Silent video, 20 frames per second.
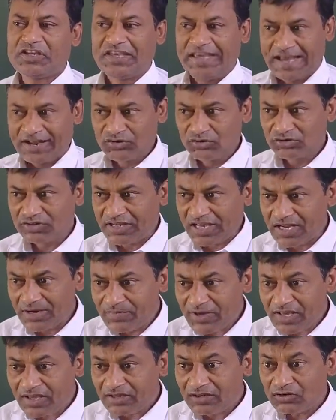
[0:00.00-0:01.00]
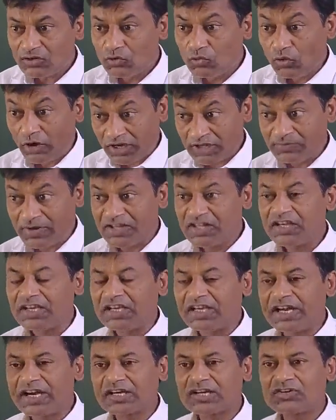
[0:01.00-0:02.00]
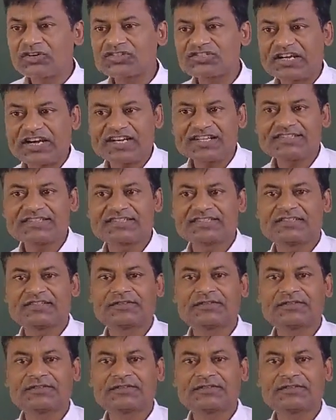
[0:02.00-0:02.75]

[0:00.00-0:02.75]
Can you tell me what is by the electrostatics?